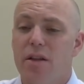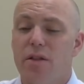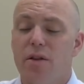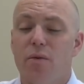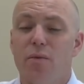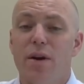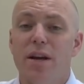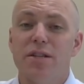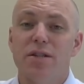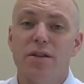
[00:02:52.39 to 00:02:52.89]

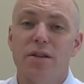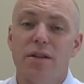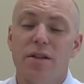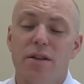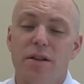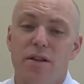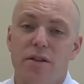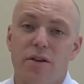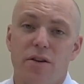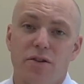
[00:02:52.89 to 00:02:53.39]
The
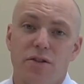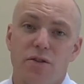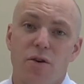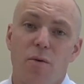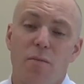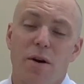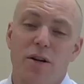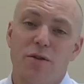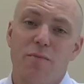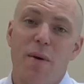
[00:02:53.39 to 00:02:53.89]
reason there's
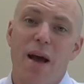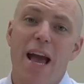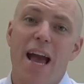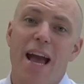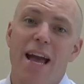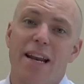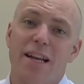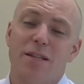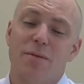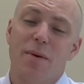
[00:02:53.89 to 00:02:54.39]
so much
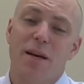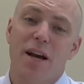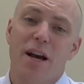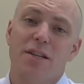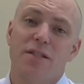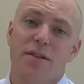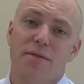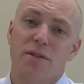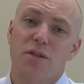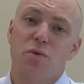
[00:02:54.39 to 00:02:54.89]
pain is
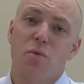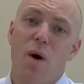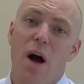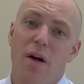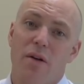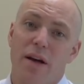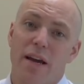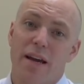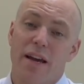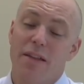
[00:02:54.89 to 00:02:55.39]
because of
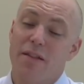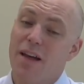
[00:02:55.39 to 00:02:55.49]
swelling,